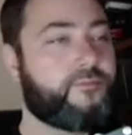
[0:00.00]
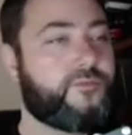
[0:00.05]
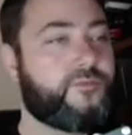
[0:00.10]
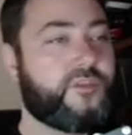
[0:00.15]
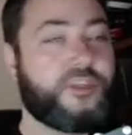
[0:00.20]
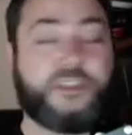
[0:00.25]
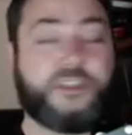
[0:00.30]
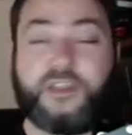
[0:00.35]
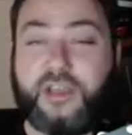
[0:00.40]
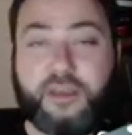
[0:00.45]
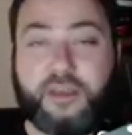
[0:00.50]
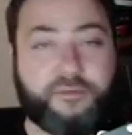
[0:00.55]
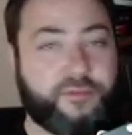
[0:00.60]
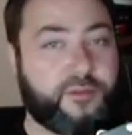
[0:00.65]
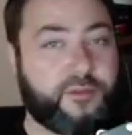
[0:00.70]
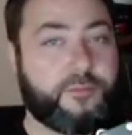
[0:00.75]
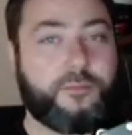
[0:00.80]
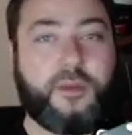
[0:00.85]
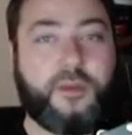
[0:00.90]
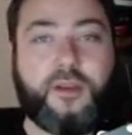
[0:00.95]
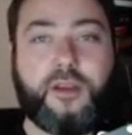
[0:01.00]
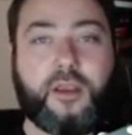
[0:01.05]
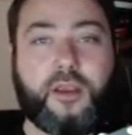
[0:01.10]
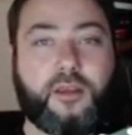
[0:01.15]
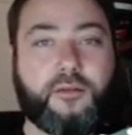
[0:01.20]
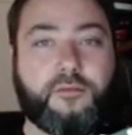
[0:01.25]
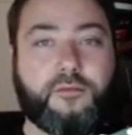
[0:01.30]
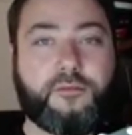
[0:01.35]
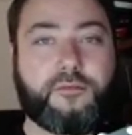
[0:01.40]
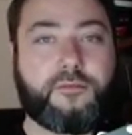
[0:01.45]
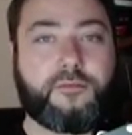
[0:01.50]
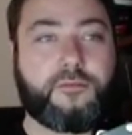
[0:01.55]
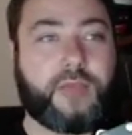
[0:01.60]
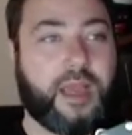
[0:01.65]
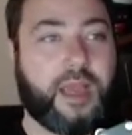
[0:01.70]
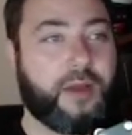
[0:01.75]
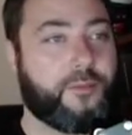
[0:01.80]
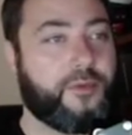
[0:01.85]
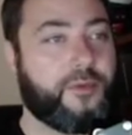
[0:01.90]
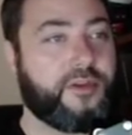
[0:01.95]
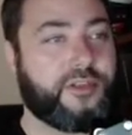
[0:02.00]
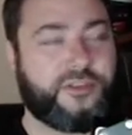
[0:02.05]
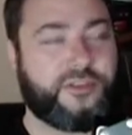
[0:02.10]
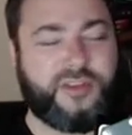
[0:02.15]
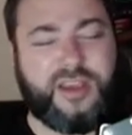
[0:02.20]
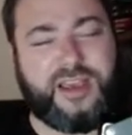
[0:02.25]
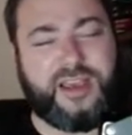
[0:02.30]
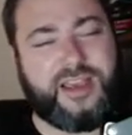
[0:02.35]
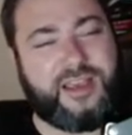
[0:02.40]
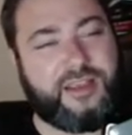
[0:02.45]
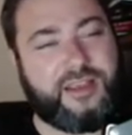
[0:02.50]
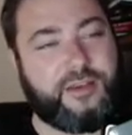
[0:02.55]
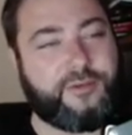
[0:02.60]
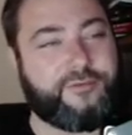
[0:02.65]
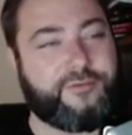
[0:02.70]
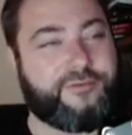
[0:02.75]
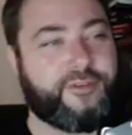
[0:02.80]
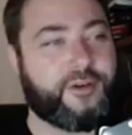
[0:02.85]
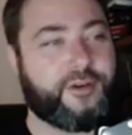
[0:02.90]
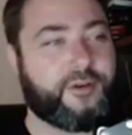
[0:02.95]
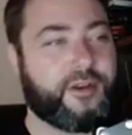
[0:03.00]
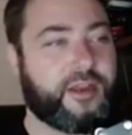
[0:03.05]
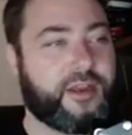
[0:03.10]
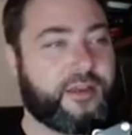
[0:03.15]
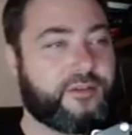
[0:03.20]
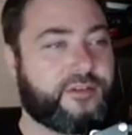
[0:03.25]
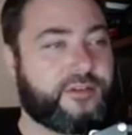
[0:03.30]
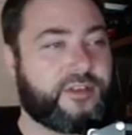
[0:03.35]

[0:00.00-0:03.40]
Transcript: Just give them money. How much? Yeah, you can figure it out.